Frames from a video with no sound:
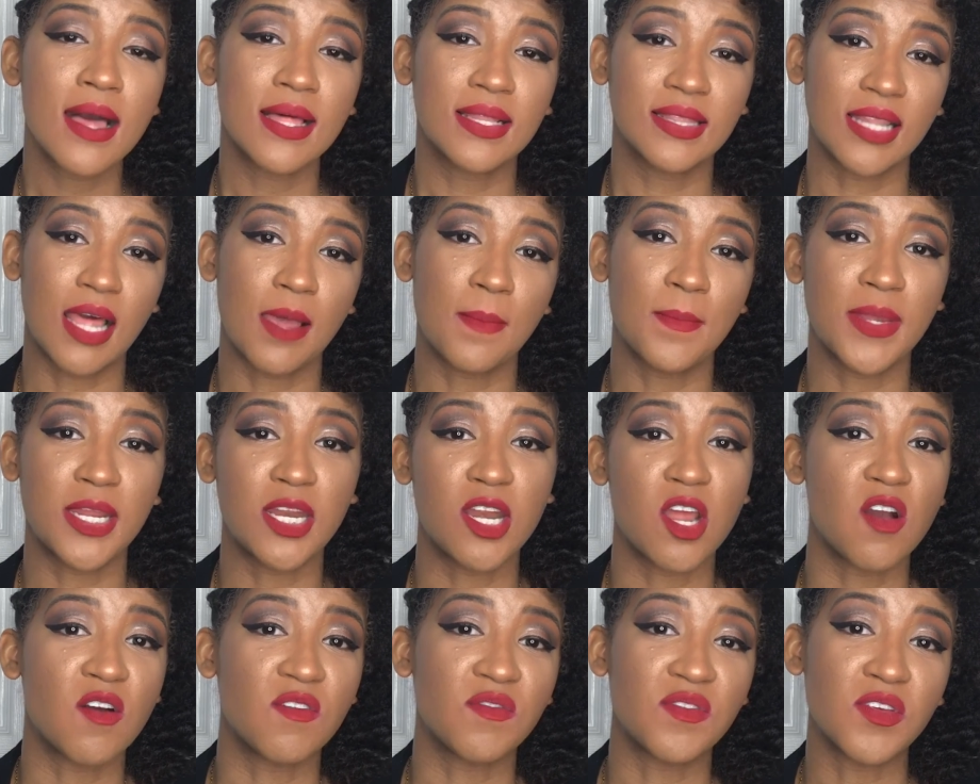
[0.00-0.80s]
Let me
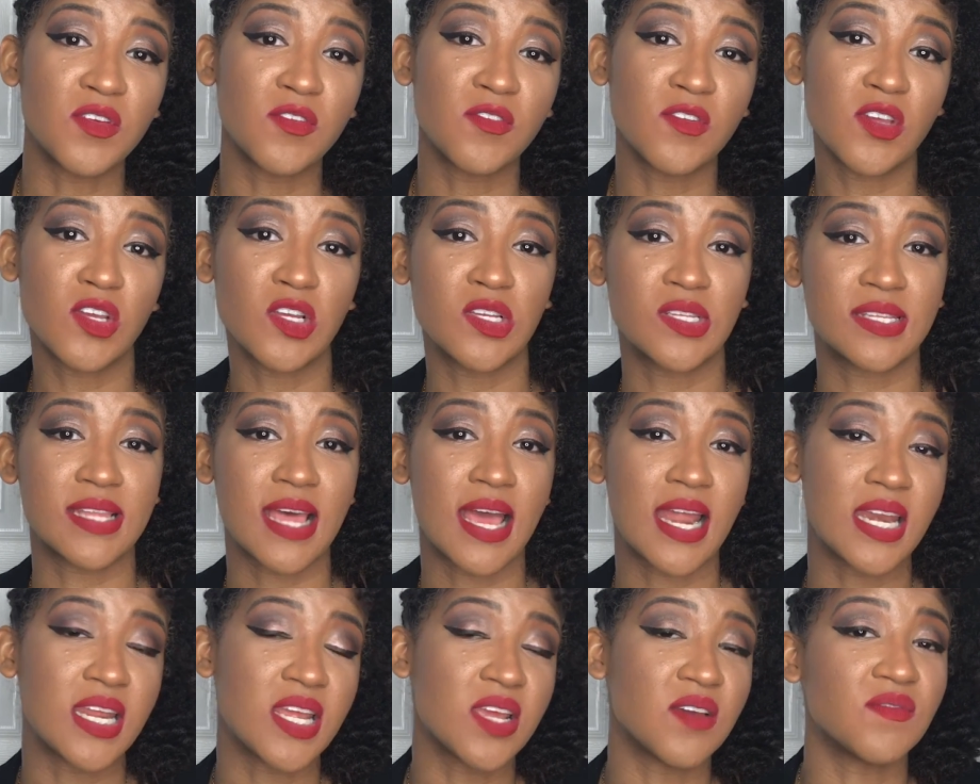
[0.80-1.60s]
know if you use
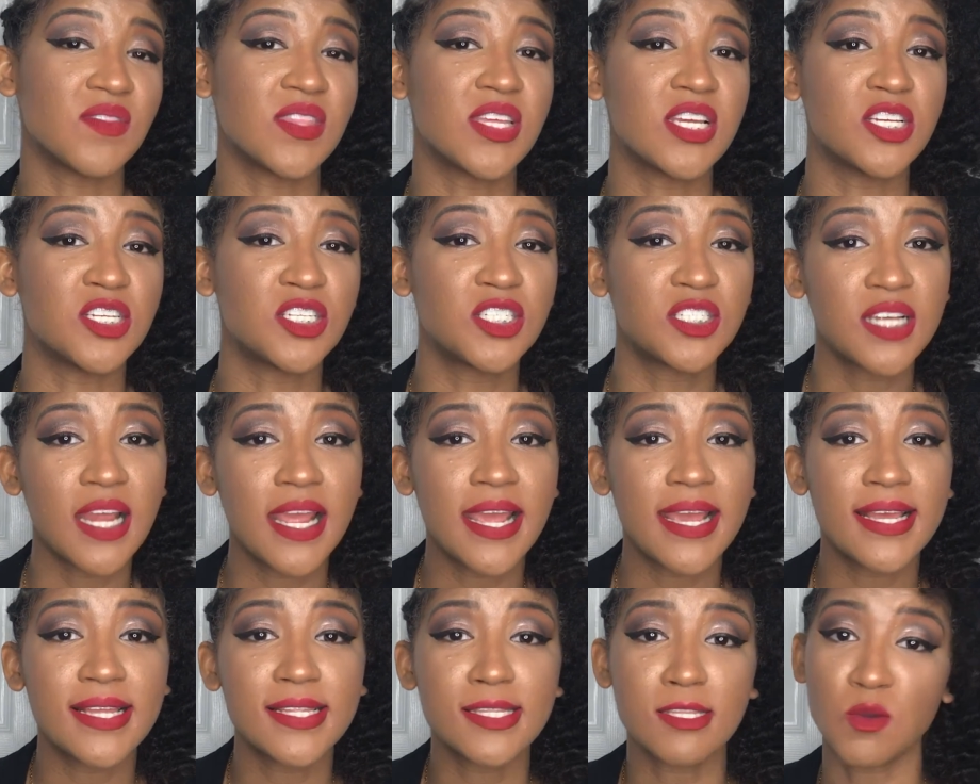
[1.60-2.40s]
any of these
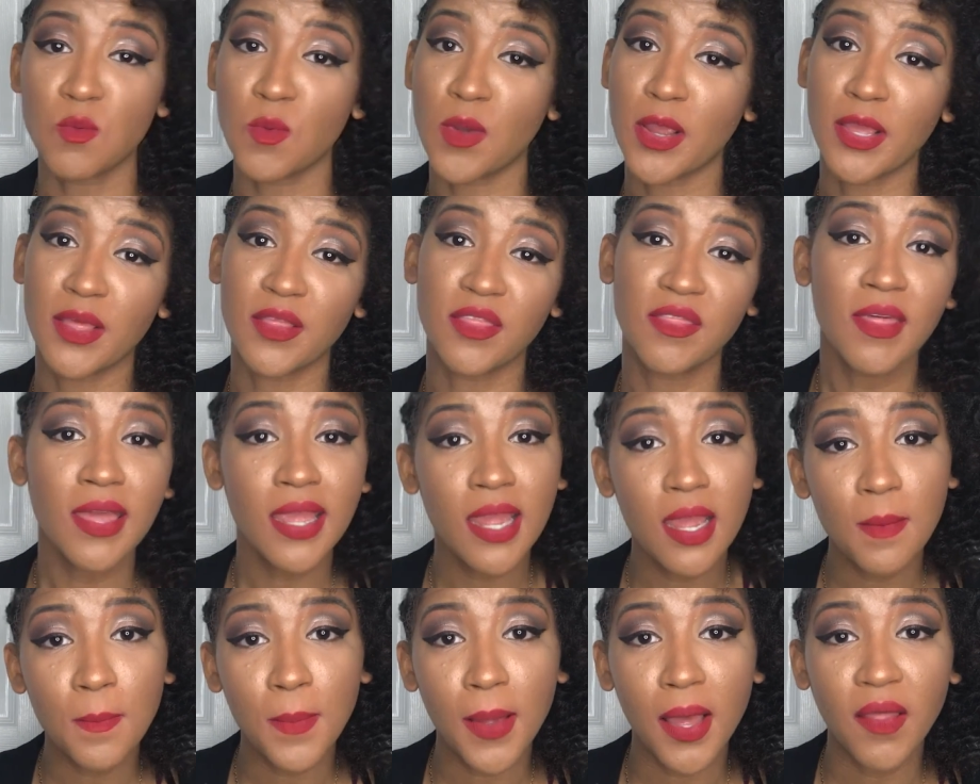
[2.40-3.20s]
shades and what you
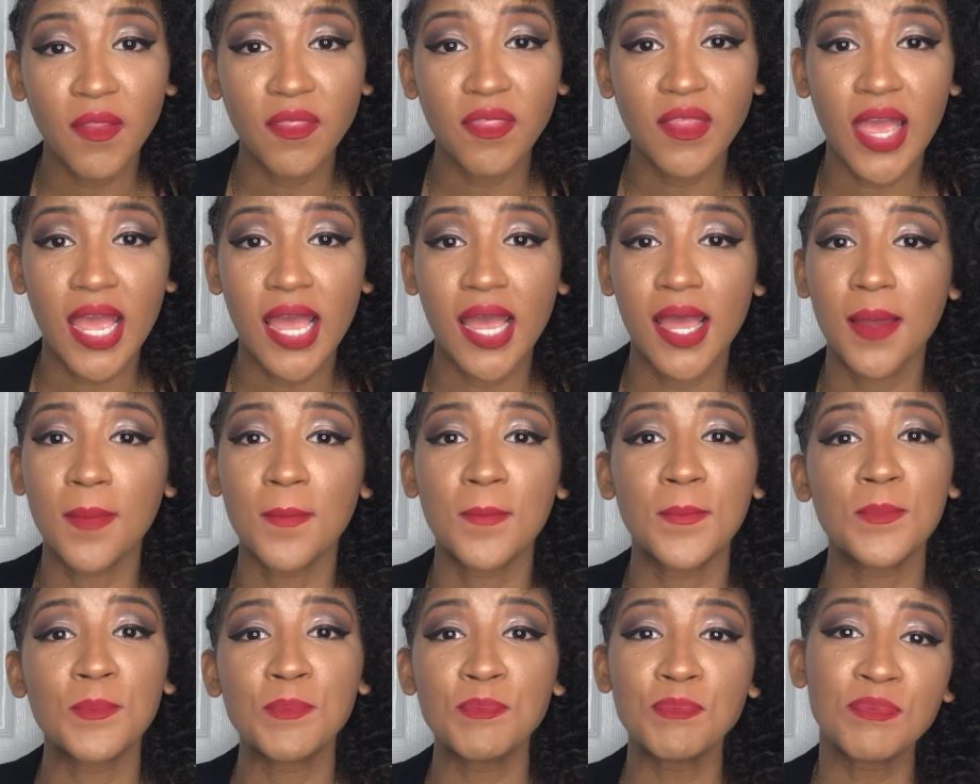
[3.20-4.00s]
think about
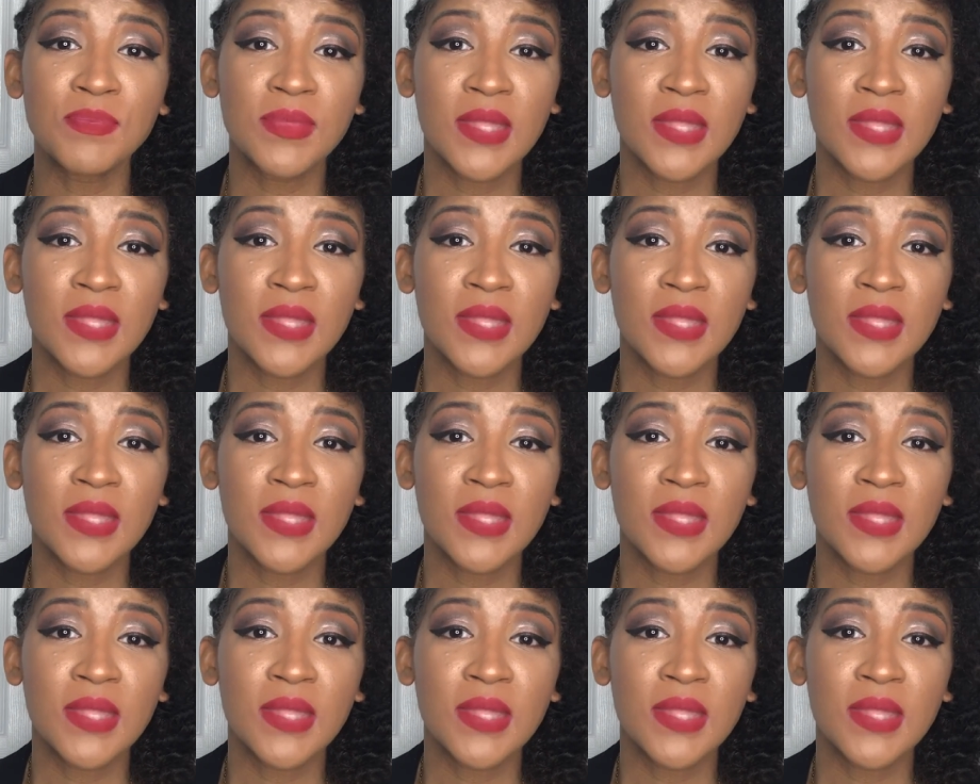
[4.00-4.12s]
them.